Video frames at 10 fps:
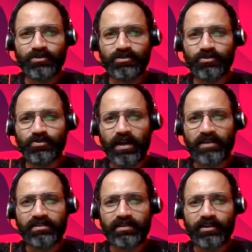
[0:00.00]
to
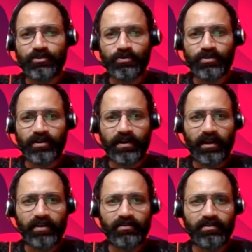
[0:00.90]
actually get you here,
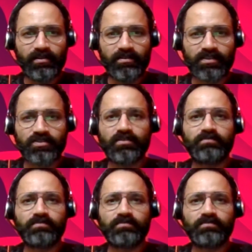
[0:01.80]
and such a